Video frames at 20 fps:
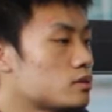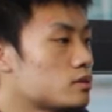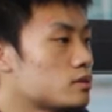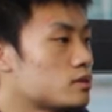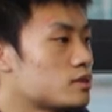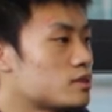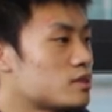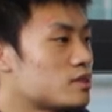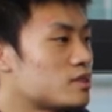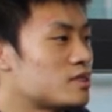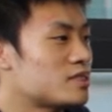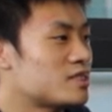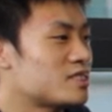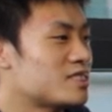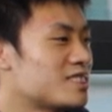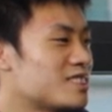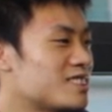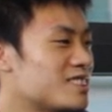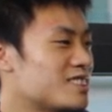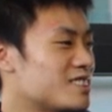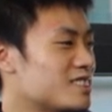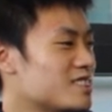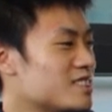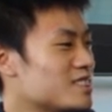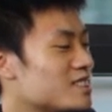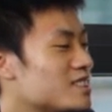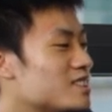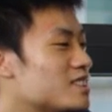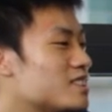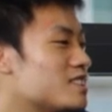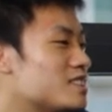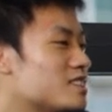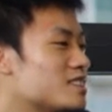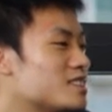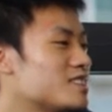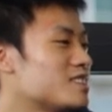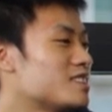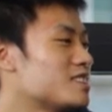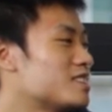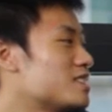
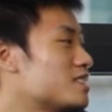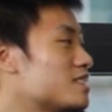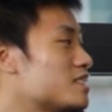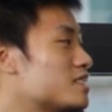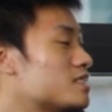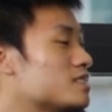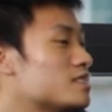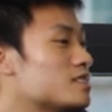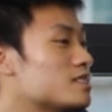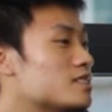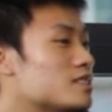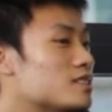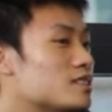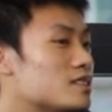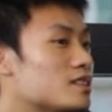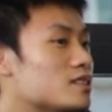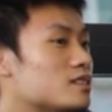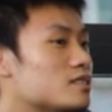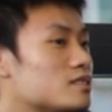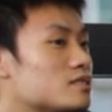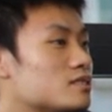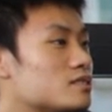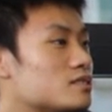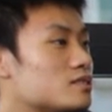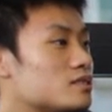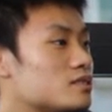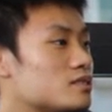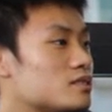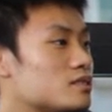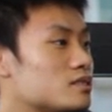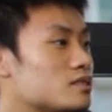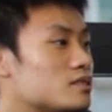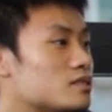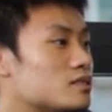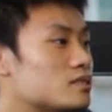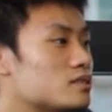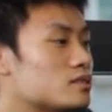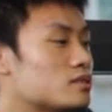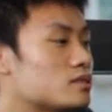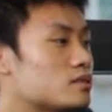
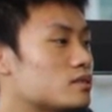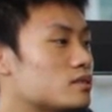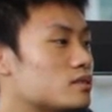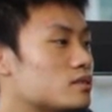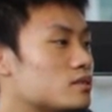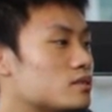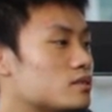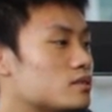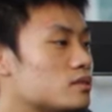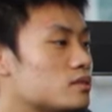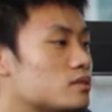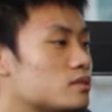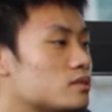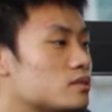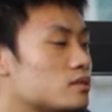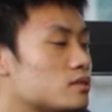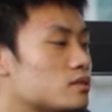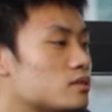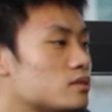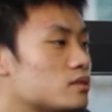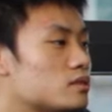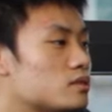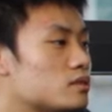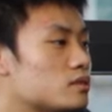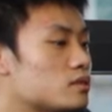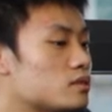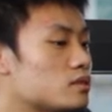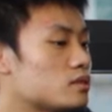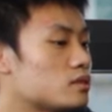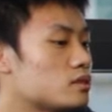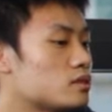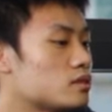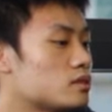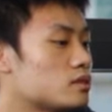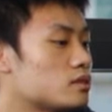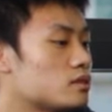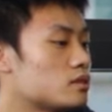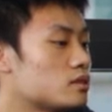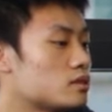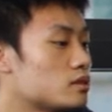
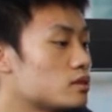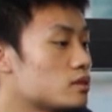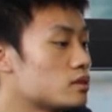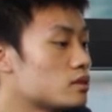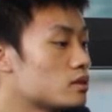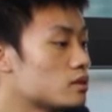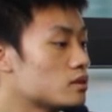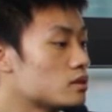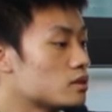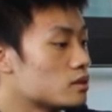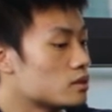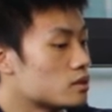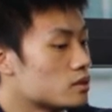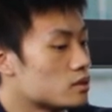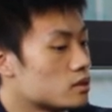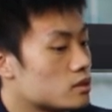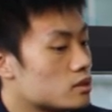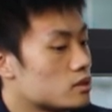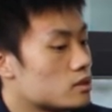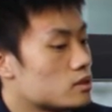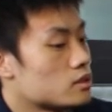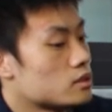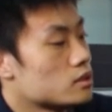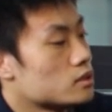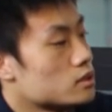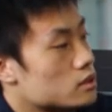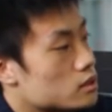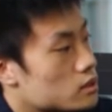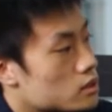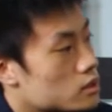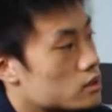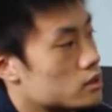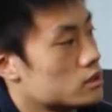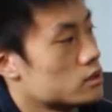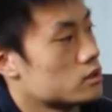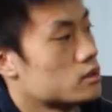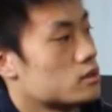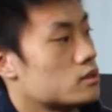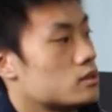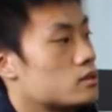No words are spoken by the person on screen.